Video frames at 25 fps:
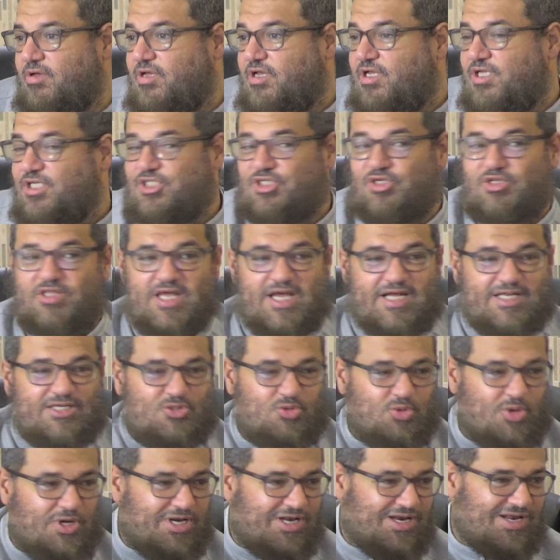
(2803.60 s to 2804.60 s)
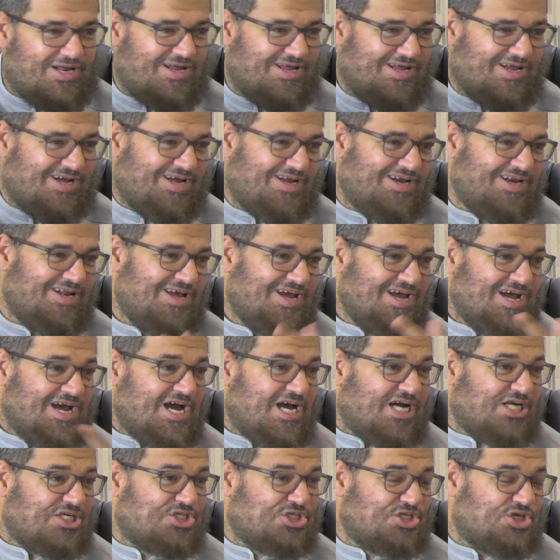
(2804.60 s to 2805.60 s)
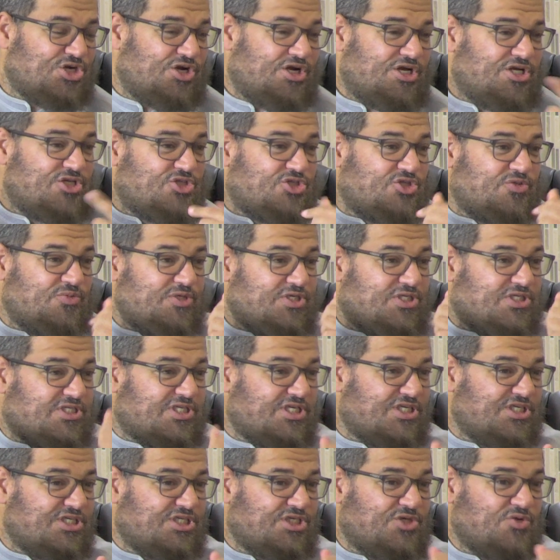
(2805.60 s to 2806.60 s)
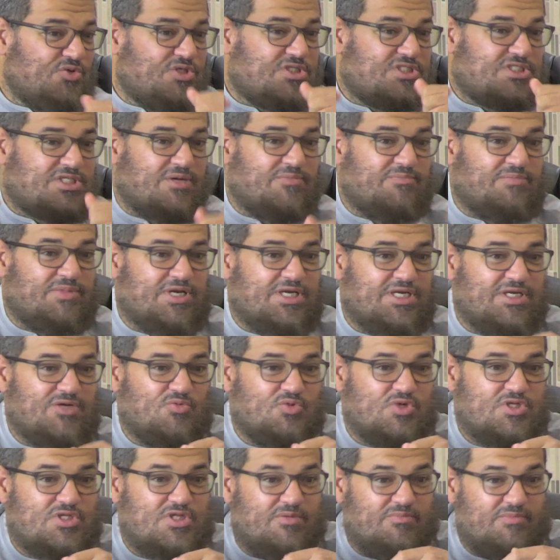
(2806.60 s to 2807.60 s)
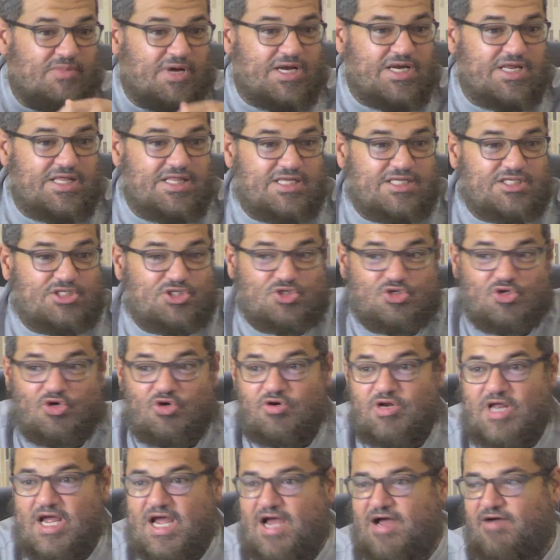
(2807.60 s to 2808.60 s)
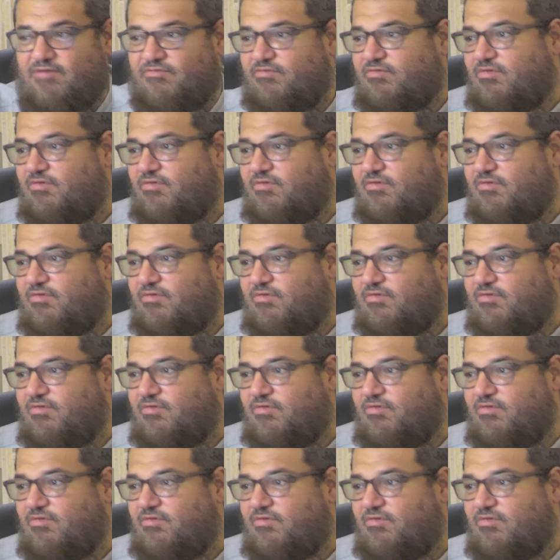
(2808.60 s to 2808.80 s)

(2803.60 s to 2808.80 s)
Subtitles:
So that's what a shuh is, to be stingy with somebody with the money that you don't have.